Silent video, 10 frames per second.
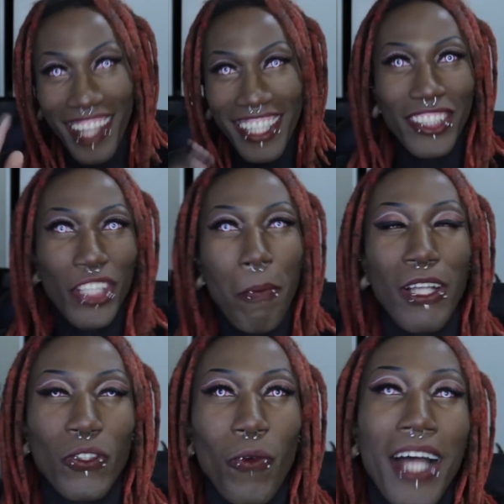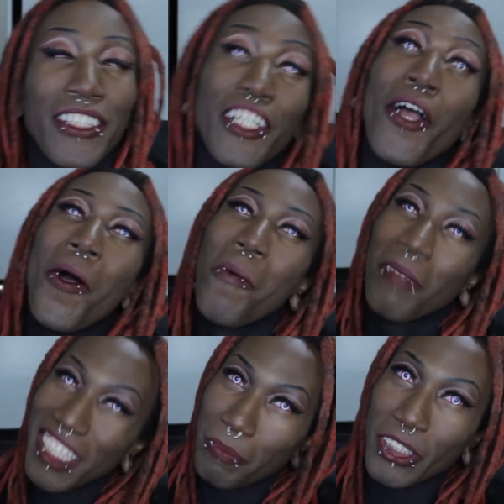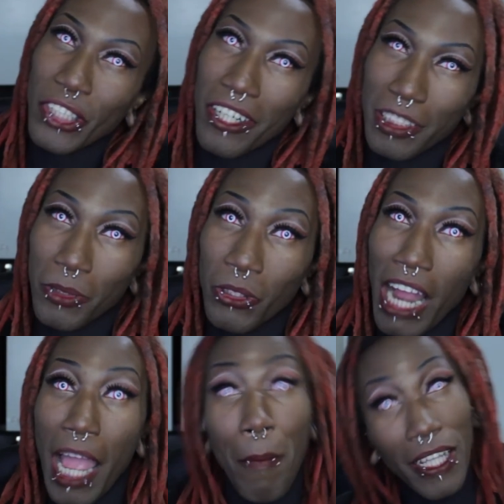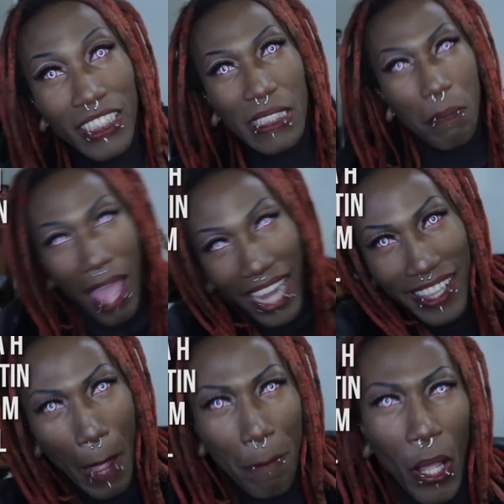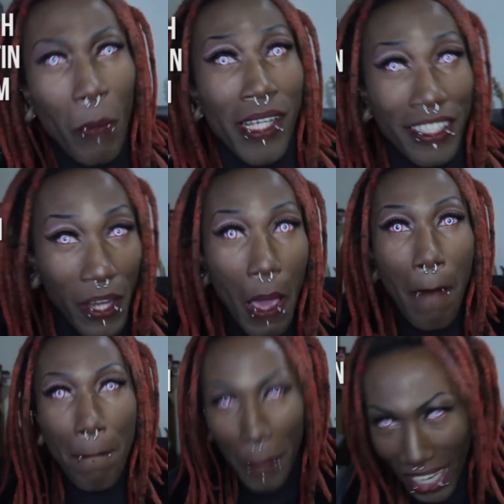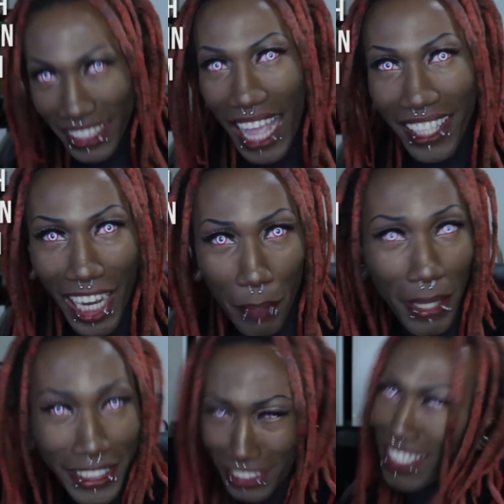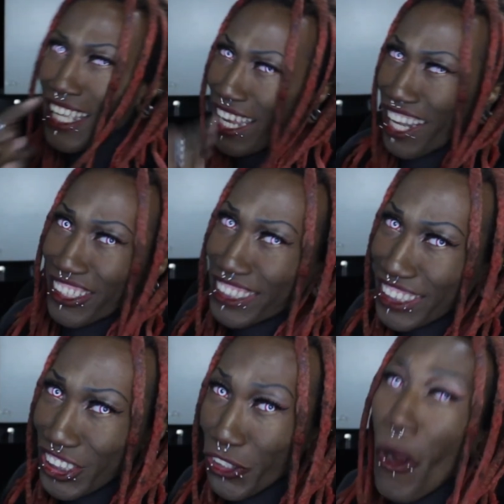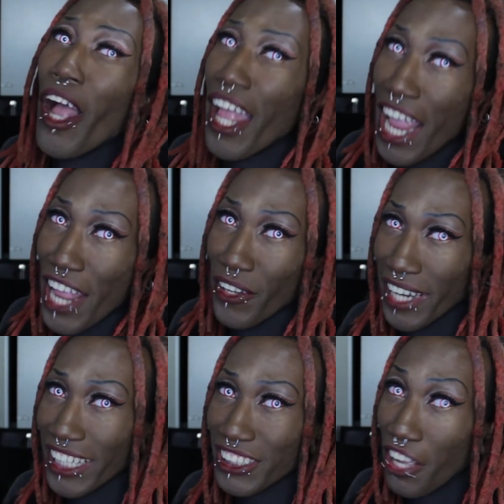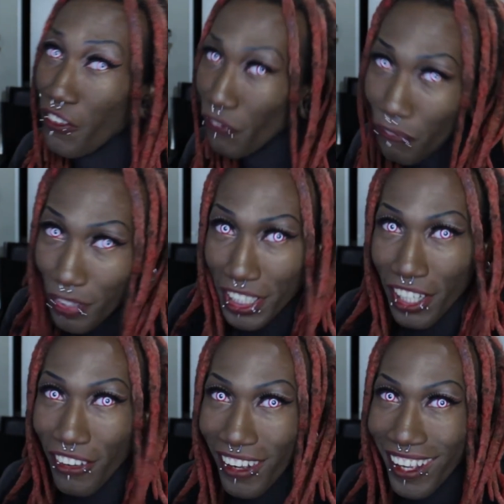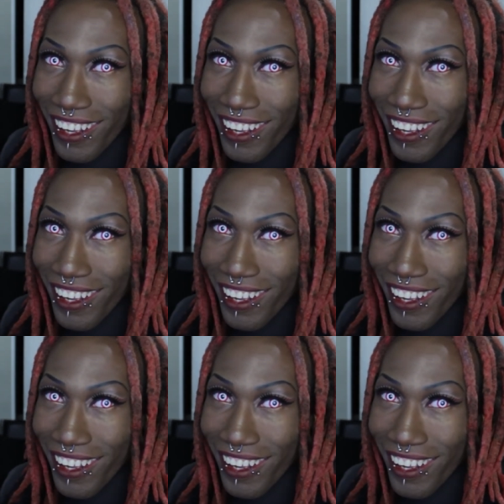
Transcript: thank you so much for watching. Please be sure to subscribe, smack that bell button, bite that like button, and I'll see you in the next video.